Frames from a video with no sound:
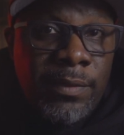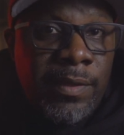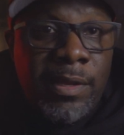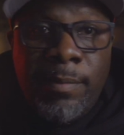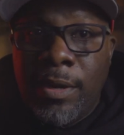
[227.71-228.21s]

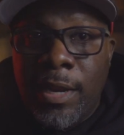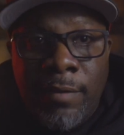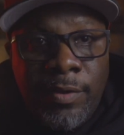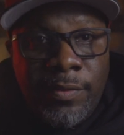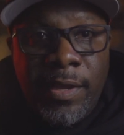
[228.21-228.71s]
Think about
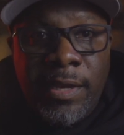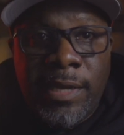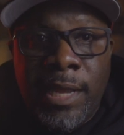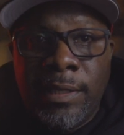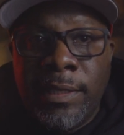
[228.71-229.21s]

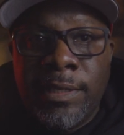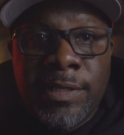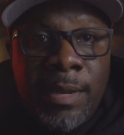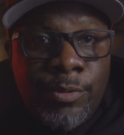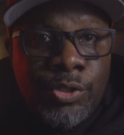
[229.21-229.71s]
everything that
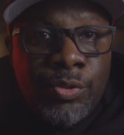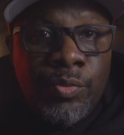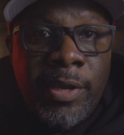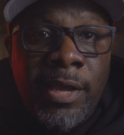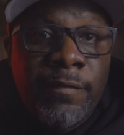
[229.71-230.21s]
leads up
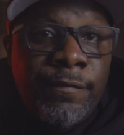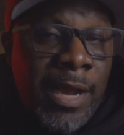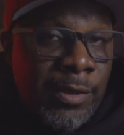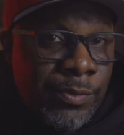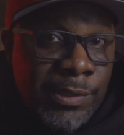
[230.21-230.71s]
to and
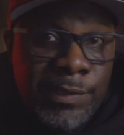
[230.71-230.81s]
follows a